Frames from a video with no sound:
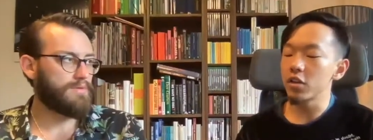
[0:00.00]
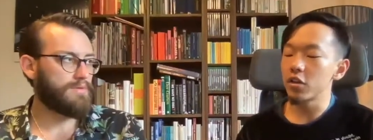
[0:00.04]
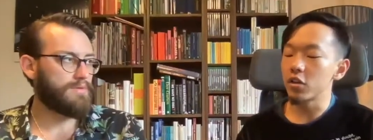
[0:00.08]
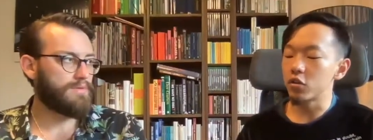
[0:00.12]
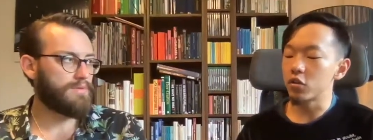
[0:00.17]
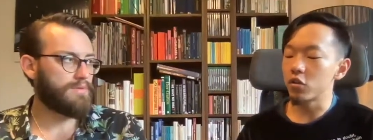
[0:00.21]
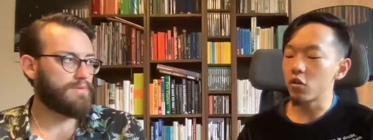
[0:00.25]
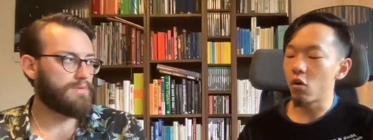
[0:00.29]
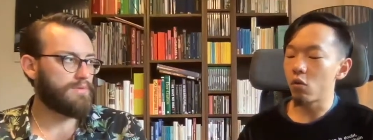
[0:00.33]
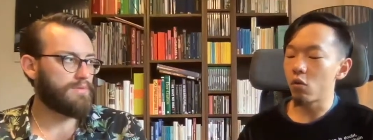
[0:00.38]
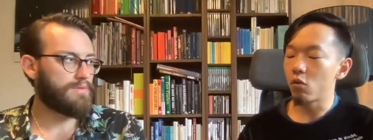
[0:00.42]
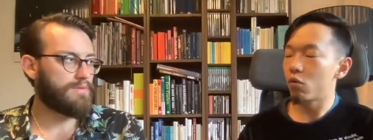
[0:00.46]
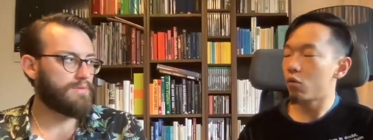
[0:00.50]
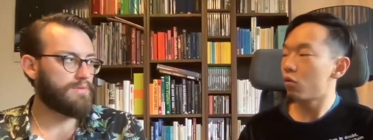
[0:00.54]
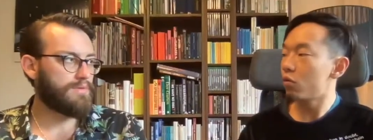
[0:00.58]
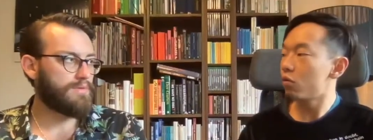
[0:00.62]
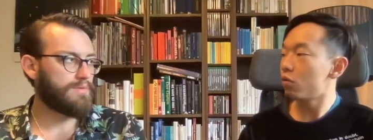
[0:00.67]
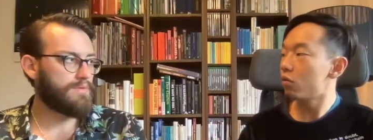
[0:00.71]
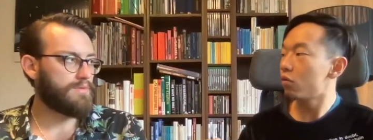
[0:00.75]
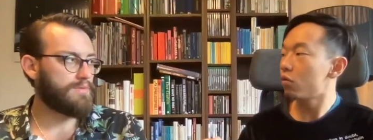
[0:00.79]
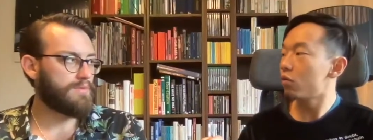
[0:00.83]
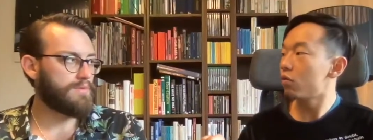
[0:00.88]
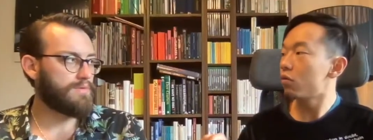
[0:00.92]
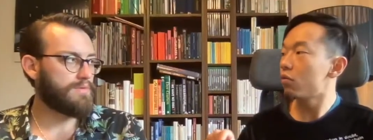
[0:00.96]
Speaker 1: on the goal
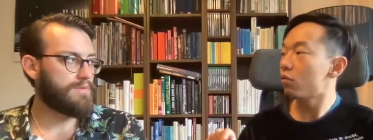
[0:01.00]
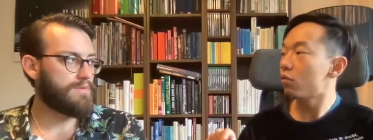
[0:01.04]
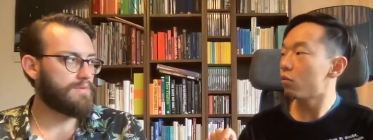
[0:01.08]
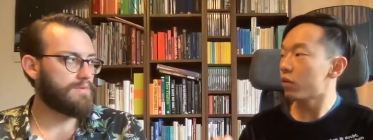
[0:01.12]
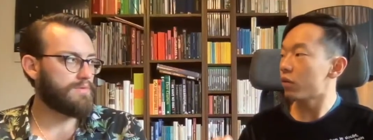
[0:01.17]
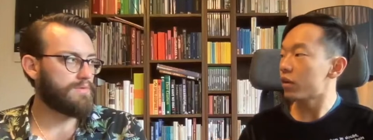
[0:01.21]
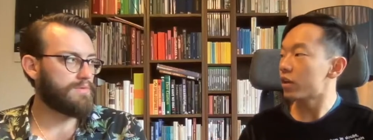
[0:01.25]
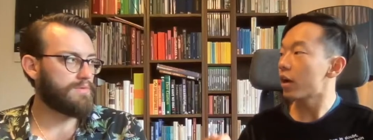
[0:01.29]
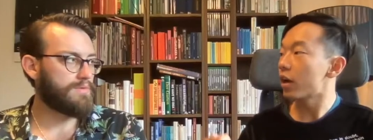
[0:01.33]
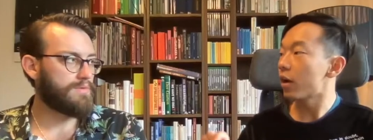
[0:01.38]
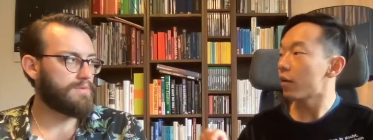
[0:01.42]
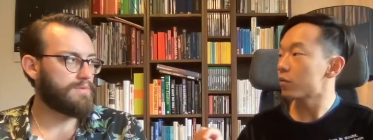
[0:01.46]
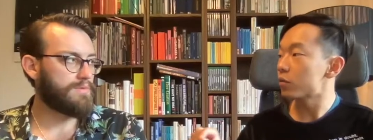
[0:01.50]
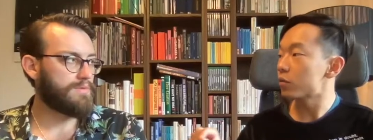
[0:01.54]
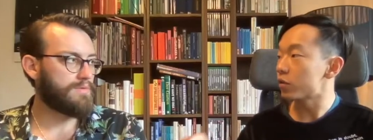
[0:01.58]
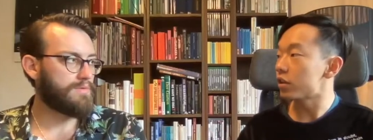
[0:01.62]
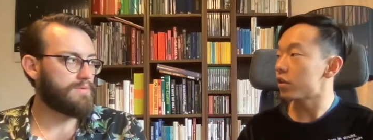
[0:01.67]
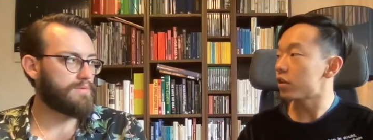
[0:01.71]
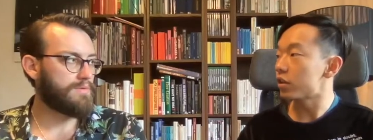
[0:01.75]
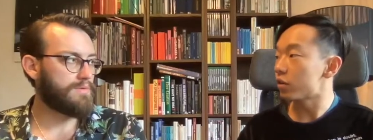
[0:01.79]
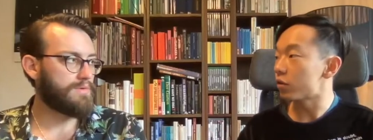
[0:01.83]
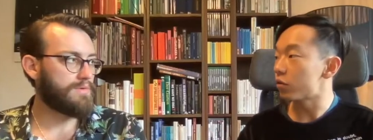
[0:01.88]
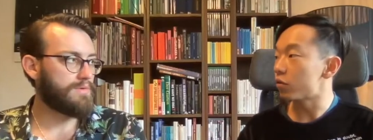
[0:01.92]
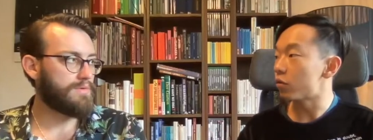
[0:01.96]
when it comes to
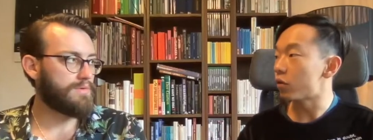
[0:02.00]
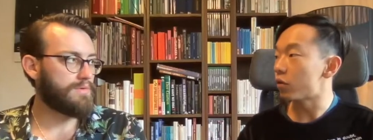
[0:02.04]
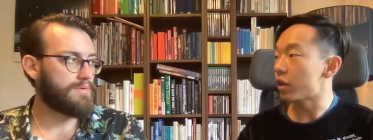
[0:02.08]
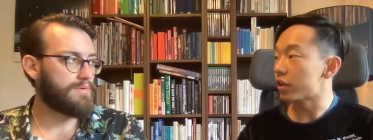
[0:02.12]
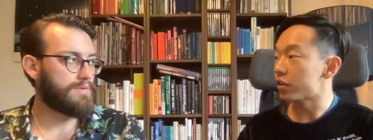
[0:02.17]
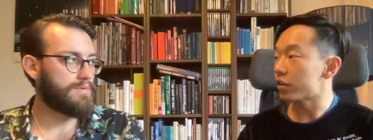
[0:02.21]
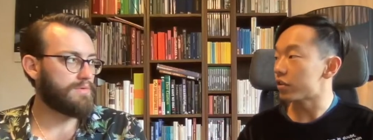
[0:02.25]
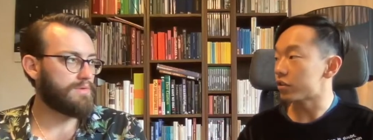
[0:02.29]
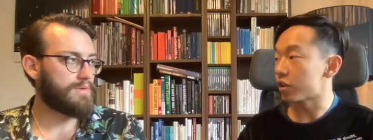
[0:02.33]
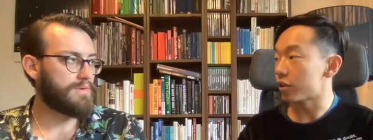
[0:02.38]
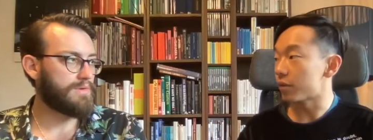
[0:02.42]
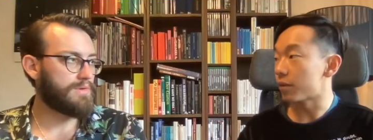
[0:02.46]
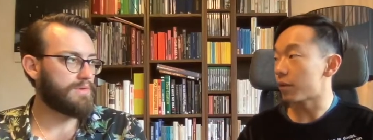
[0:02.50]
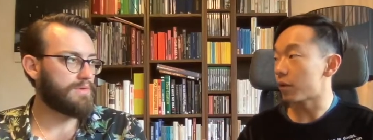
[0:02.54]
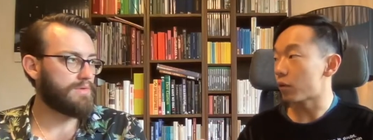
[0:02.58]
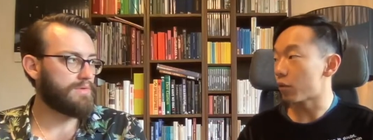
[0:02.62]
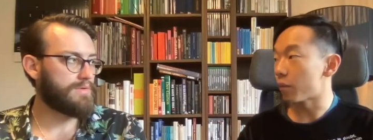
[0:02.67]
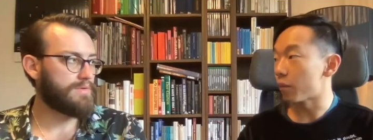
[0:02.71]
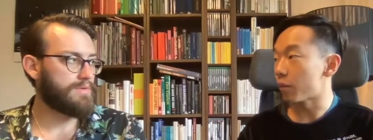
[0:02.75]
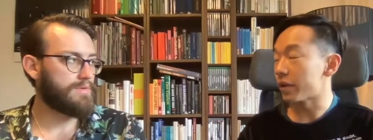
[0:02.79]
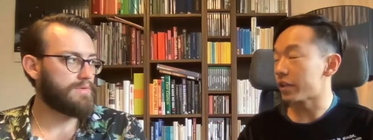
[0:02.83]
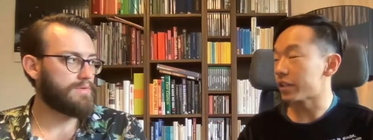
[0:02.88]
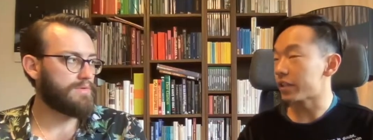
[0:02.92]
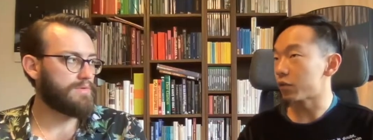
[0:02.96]
in a relationship, a
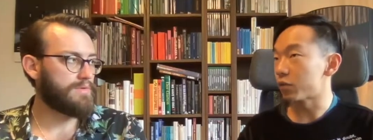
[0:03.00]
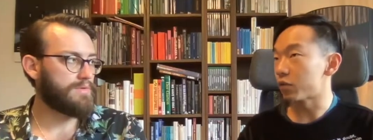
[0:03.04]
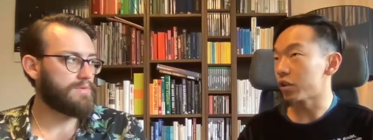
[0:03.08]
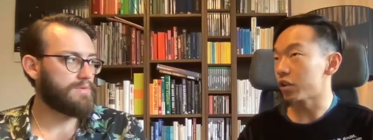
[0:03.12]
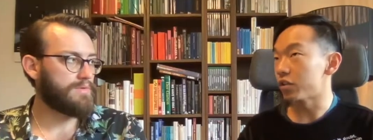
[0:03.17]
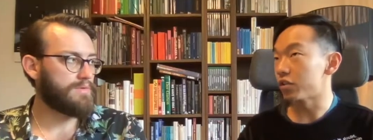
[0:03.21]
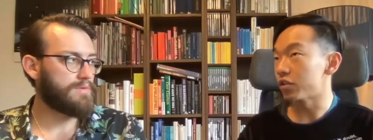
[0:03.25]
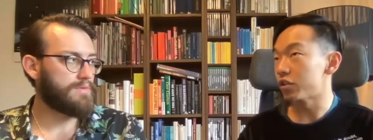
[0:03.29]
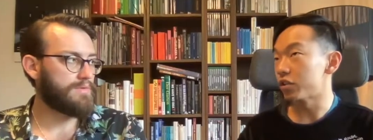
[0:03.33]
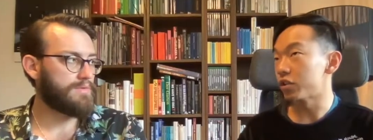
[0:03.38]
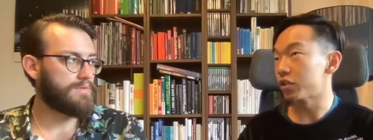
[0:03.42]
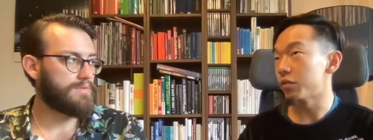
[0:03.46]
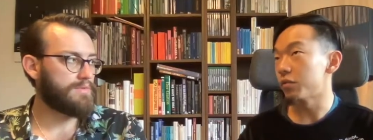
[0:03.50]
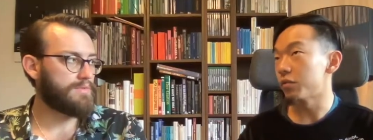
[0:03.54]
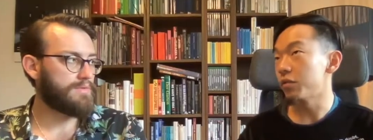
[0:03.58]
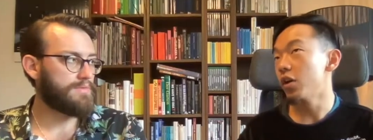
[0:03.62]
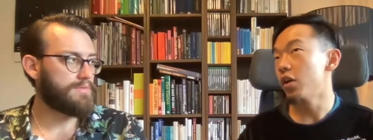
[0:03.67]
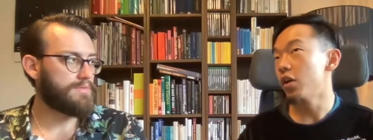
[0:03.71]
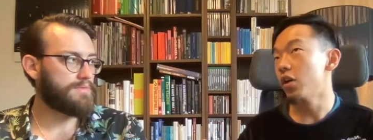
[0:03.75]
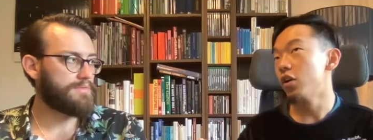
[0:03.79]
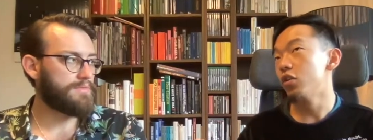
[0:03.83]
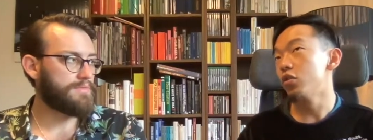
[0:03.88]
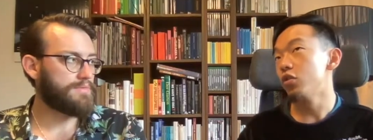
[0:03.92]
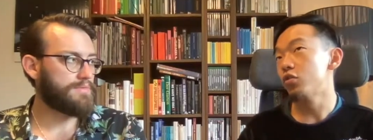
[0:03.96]
romantic relationship,
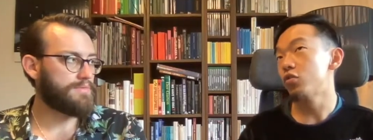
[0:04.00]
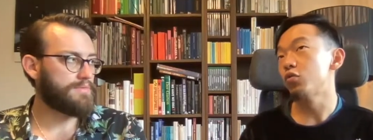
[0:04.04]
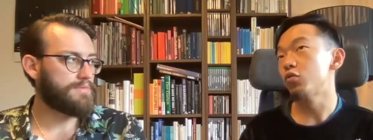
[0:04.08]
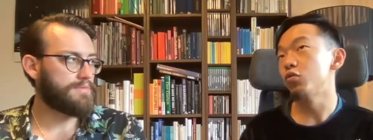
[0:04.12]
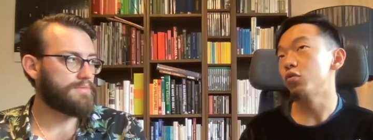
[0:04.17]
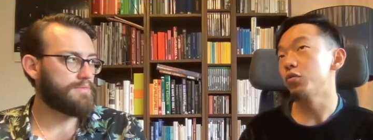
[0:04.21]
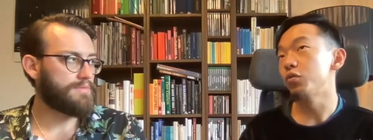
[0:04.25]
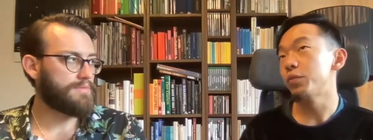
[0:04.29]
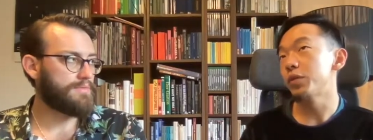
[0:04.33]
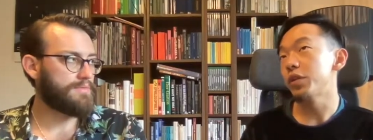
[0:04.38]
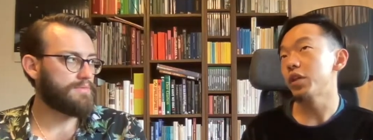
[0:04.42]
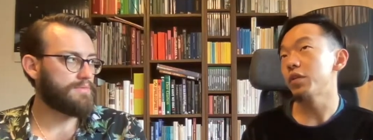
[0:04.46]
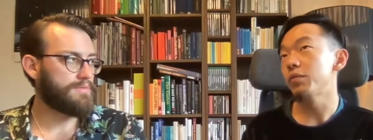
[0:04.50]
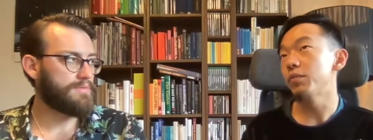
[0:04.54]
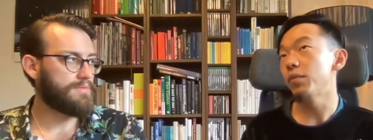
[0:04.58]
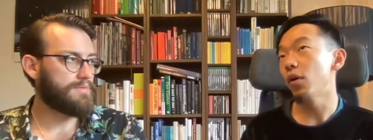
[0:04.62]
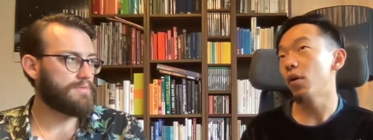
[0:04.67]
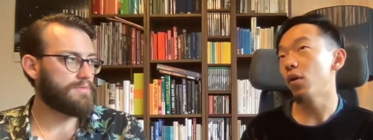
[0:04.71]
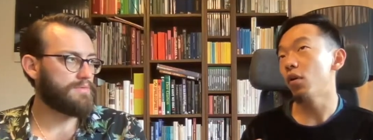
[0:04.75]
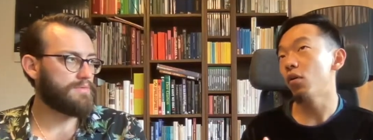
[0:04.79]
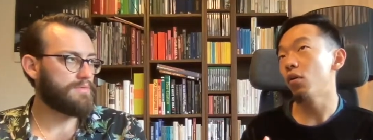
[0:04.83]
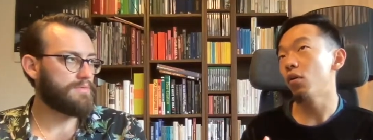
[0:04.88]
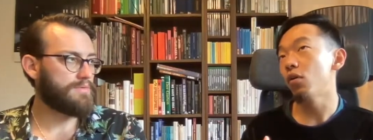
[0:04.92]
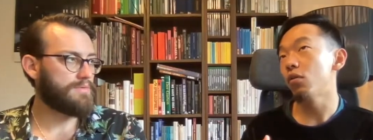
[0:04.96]
should
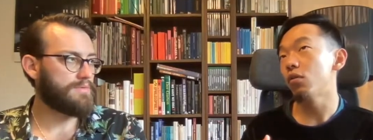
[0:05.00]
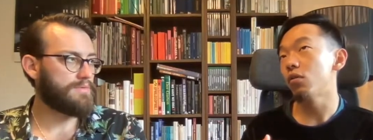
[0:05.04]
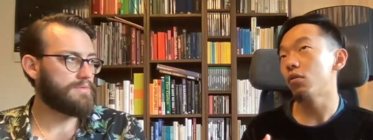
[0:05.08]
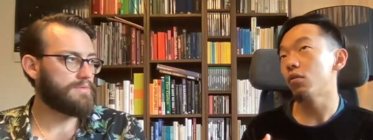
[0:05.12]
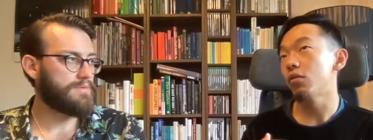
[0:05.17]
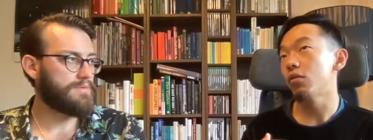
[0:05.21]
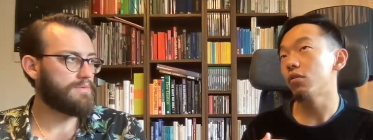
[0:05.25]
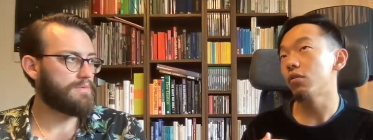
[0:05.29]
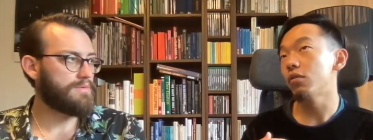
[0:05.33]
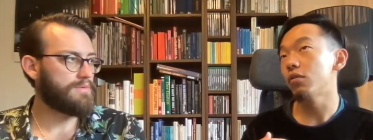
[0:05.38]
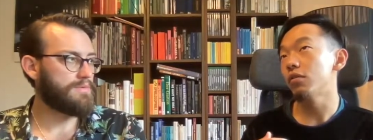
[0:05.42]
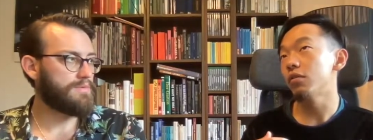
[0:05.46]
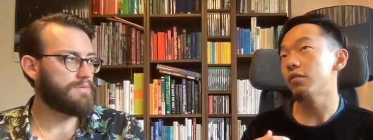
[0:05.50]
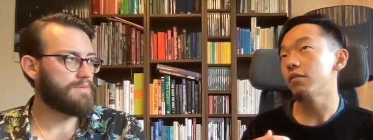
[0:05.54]
people